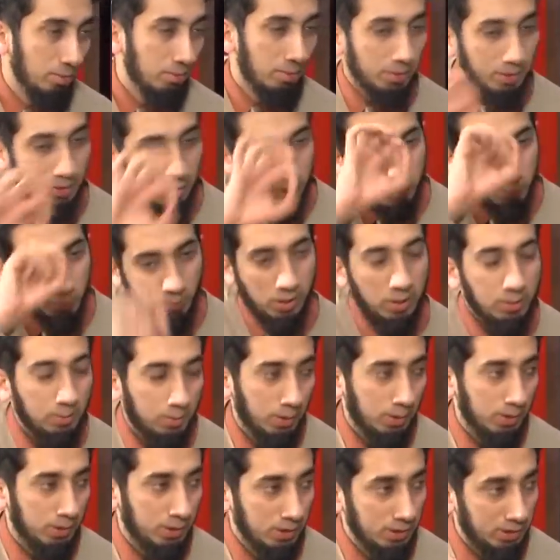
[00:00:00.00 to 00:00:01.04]
but there's one
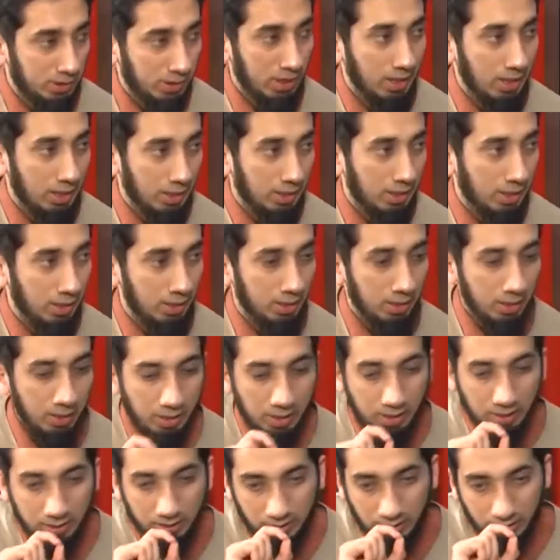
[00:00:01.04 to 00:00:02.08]
person sitting there
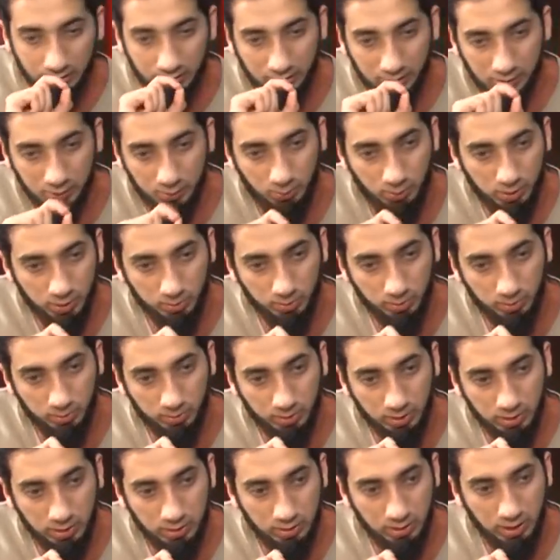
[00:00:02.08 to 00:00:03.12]
that these words will
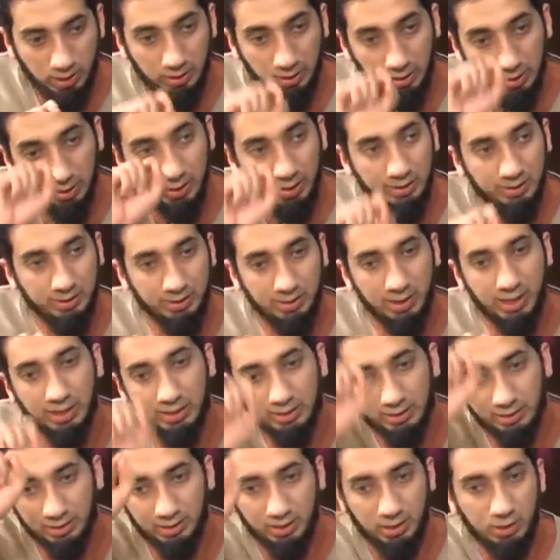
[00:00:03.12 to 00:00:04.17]
reach, and Allah
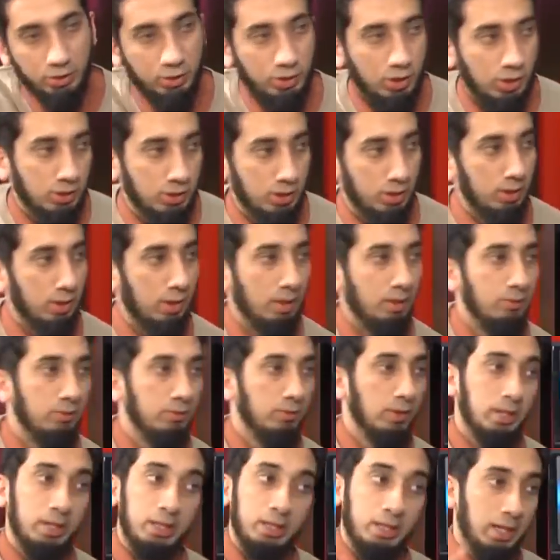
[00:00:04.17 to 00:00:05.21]
decides it's going to change their
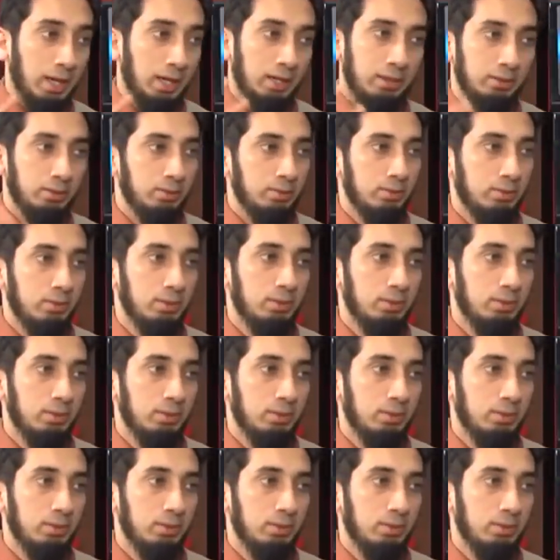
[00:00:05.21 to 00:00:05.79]
life, and He can.